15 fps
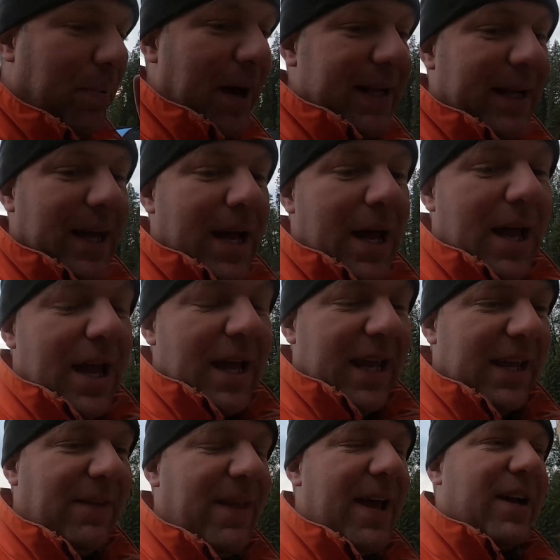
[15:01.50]
But
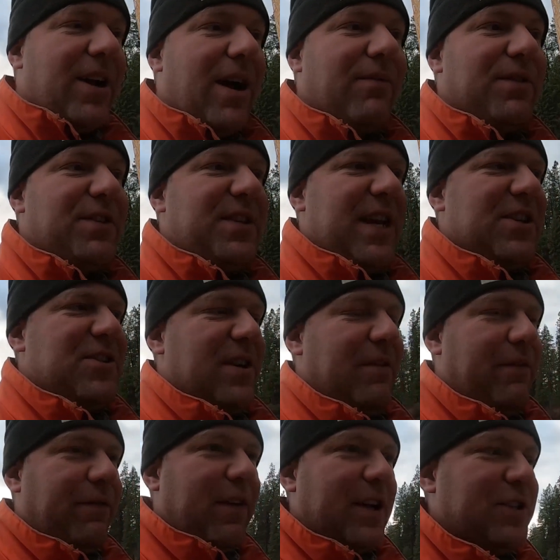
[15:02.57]
in that
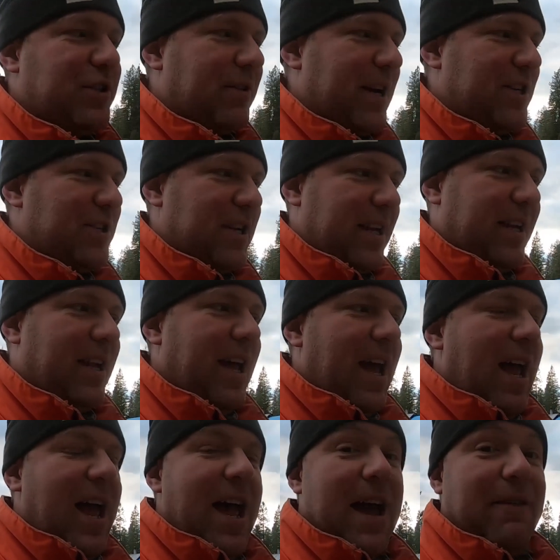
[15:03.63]
conversation of frustration,
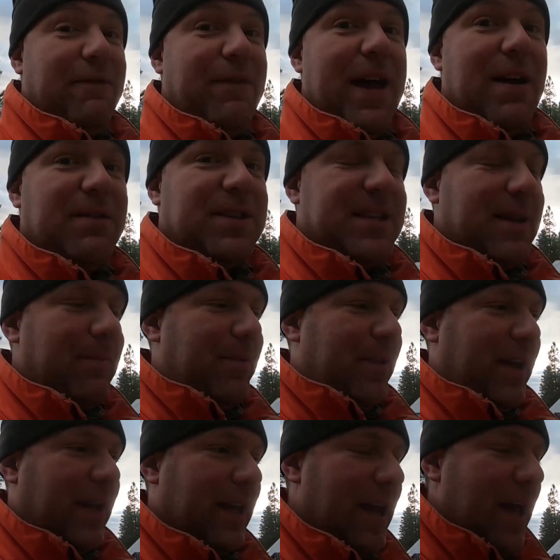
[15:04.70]
I found
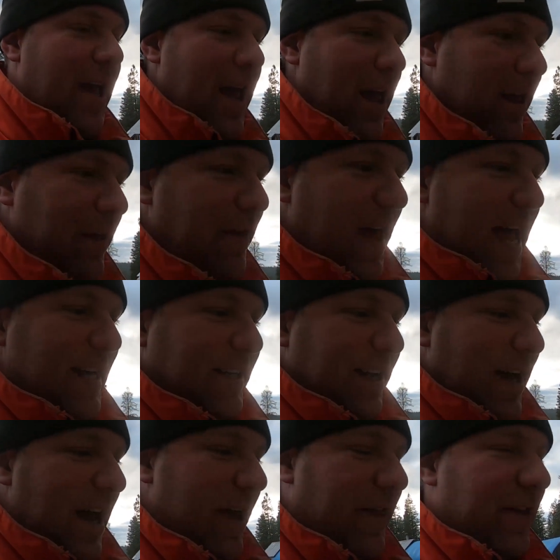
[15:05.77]
something that
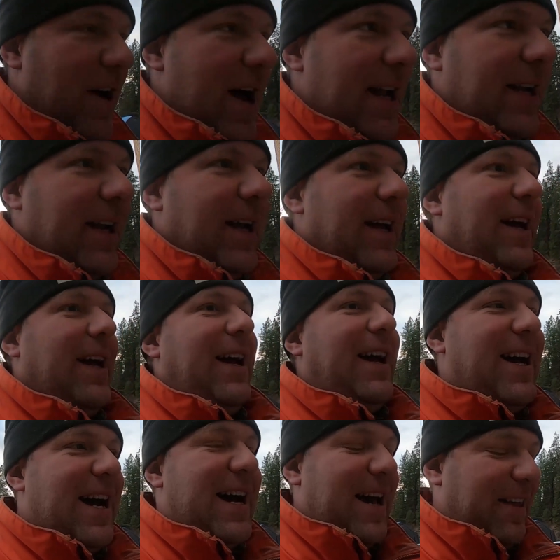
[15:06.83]
I thought,
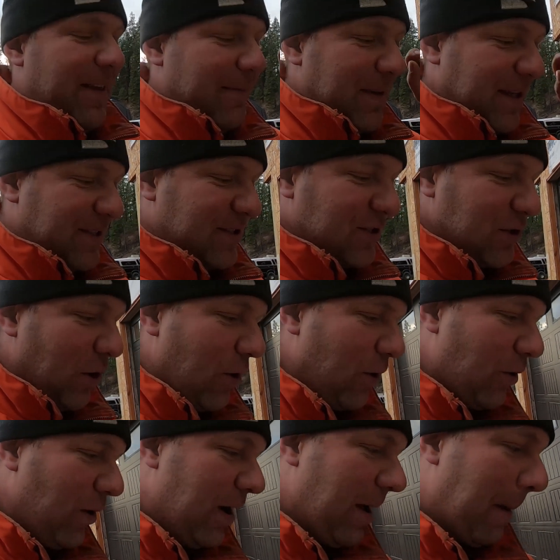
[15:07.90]
ah, that makes
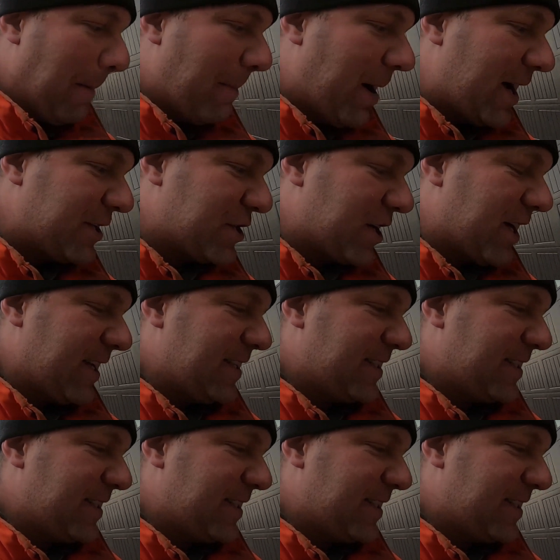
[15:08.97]
so much